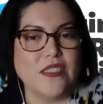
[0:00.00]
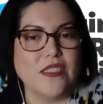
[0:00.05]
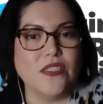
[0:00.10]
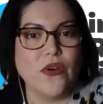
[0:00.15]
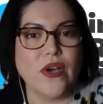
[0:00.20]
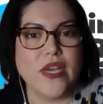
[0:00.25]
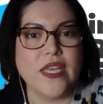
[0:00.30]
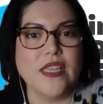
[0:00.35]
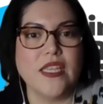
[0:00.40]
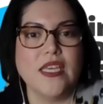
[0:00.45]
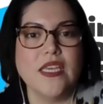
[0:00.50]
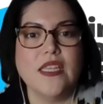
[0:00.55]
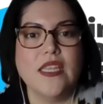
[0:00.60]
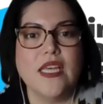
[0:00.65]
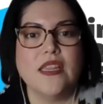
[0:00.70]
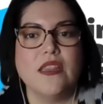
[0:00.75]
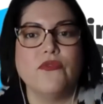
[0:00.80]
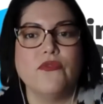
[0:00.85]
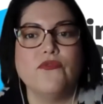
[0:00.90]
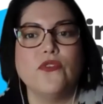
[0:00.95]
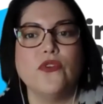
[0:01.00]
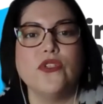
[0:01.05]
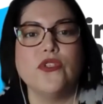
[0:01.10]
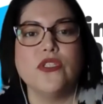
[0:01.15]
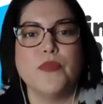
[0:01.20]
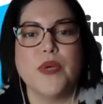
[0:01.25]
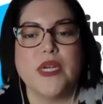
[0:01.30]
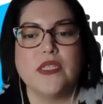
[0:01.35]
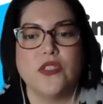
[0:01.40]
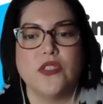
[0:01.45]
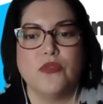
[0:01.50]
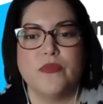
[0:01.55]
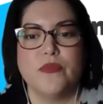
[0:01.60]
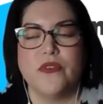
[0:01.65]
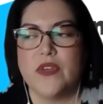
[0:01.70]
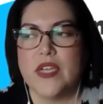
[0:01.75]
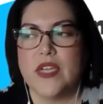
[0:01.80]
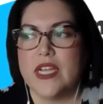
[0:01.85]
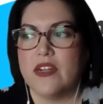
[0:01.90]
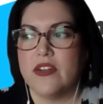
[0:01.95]
So I think that the full spectrum of
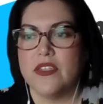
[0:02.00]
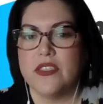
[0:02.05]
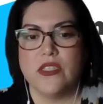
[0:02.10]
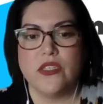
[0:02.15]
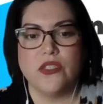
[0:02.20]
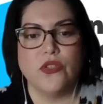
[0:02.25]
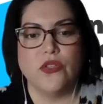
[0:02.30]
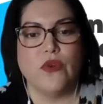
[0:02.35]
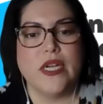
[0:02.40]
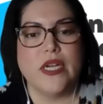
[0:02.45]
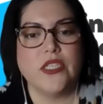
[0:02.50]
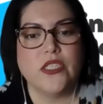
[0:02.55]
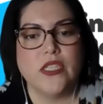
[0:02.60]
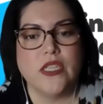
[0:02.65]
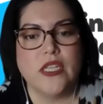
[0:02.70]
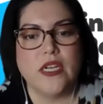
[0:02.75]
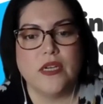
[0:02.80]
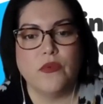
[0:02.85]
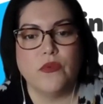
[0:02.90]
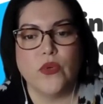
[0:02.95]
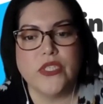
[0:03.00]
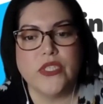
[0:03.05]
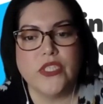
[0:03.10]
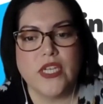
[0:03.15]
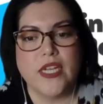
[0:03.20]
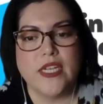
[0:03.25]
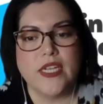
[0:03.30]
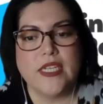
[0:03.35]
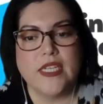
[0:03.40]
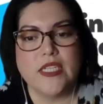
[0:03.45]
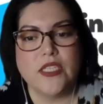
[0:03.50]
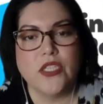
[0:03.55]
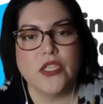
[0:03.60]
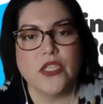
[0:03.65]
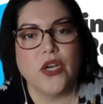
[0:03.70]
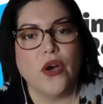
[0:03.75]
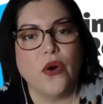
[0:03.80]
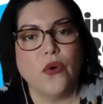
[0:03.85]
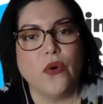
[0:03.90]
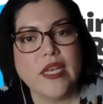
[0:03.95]
care is the direction that in which I need to
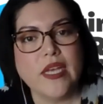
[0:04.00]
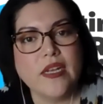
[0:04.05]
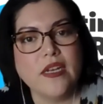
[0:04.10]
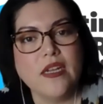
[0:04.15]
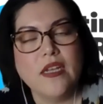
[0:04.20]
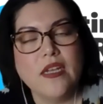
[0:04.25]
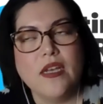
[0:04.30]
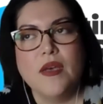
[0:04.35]
go in,